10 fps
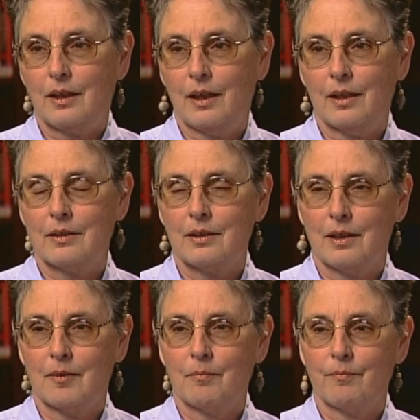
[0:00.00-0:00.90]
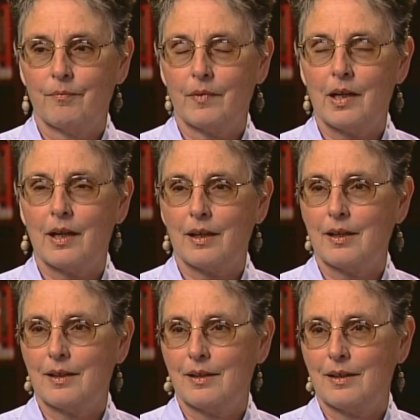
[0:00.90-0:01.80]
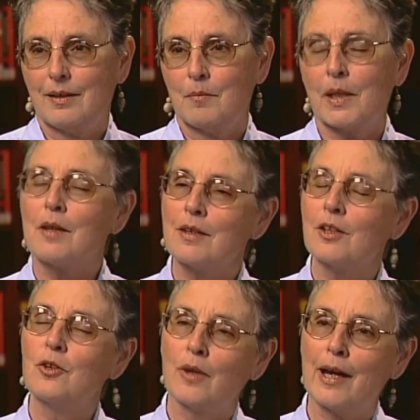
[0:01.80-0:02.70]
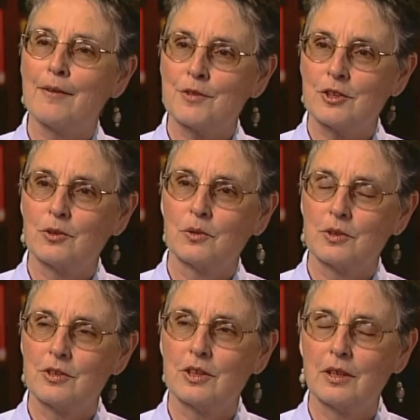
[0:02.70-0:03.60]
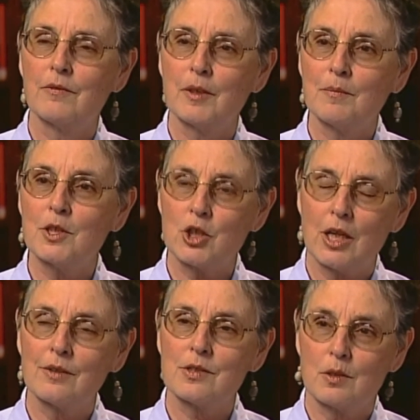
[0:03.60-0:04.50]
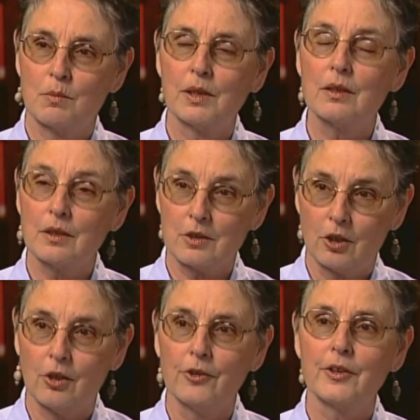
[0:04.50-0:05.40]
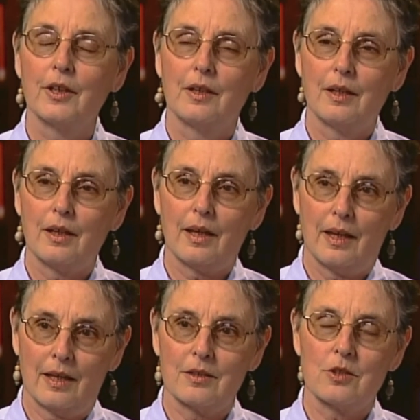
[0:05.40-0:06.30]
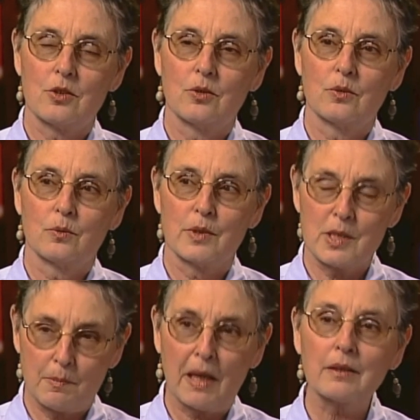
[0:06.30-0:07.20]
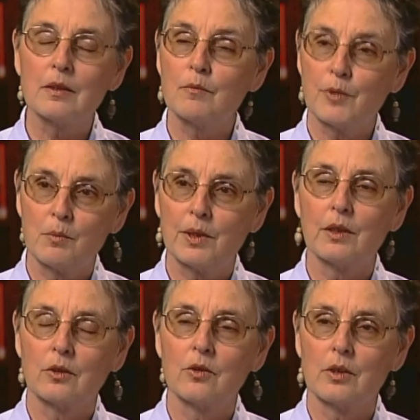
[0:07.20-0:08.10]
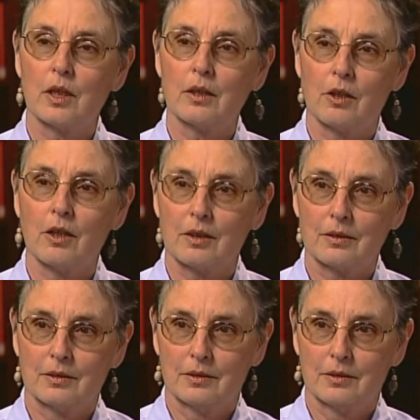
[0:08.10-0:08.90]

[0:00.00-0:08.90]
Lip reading: And but I think you have to give them the chance to be an adult and to respect them for being who they are.